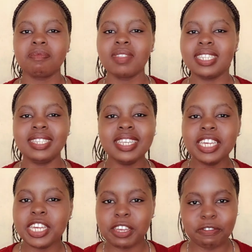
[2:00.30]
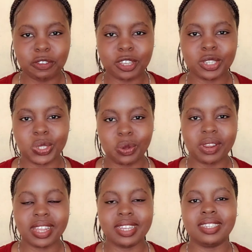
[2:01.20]
see if your story
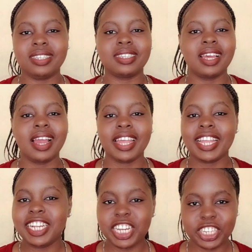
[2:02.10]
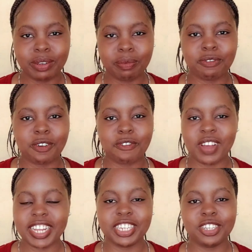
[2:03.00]
it is eligible for
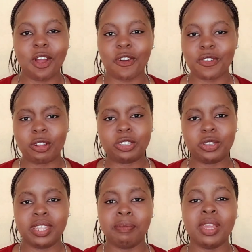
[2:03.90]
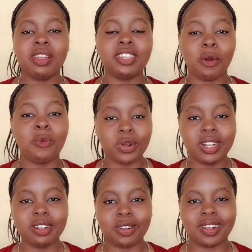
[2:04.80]
funding or not. So they
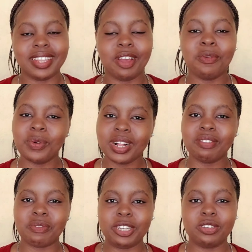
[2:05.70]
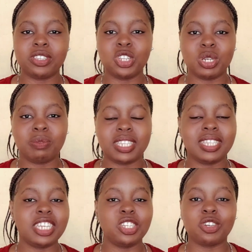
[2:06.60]
will read your synopsis
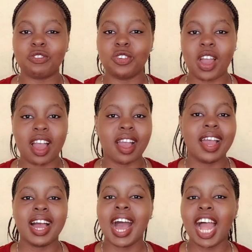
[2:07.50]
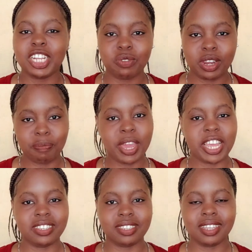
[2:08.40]
instead of your 100
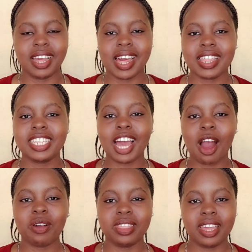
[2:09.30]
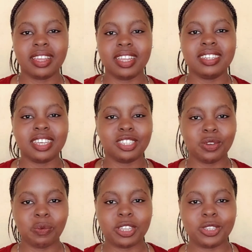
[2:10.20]
pages. That's how the industry
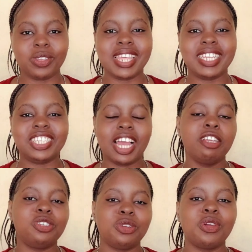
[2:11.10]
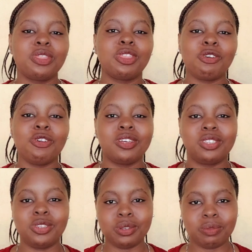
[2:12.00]
works. So they judge you through your
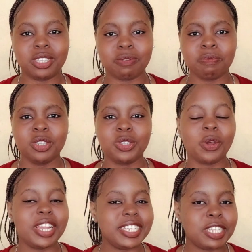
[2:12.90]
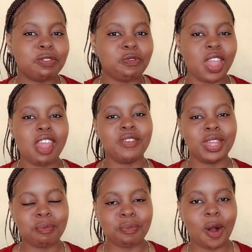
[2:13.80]
synopsis. So it is very
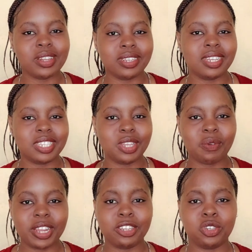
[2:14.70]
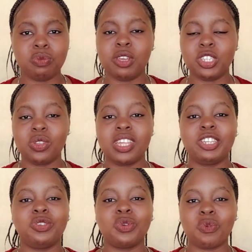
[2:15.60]
important as a writer to make sure that
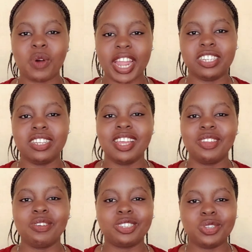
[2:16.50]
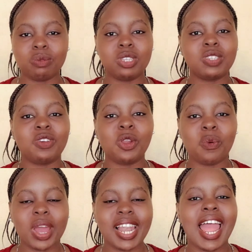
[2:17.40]
you write your synopsis very
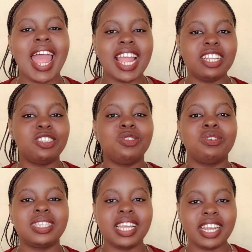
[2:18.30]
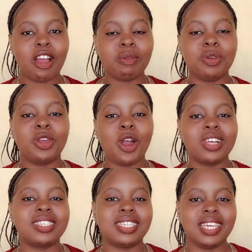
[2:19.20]
well and you stand out,
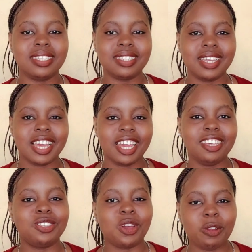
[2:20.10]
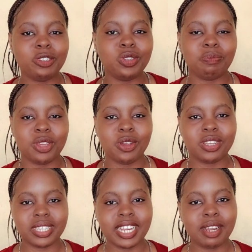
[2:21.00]
because this is going to be your
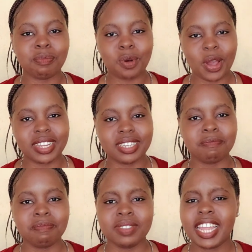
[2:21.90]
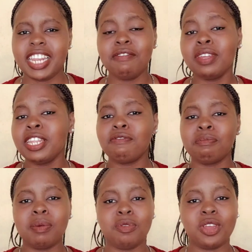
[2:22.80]
selling point. And even if
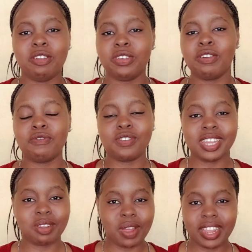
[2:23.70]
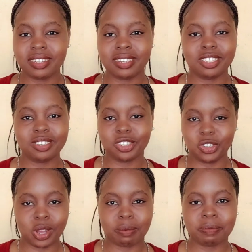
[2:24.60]
maybe you're looking for a writing
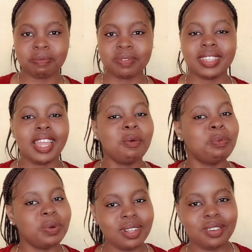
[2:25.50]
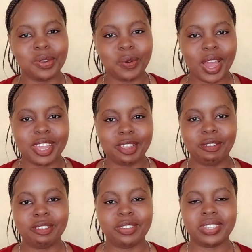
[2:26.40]
job, they will require
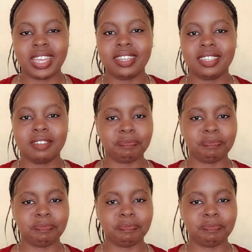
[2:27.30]
you to send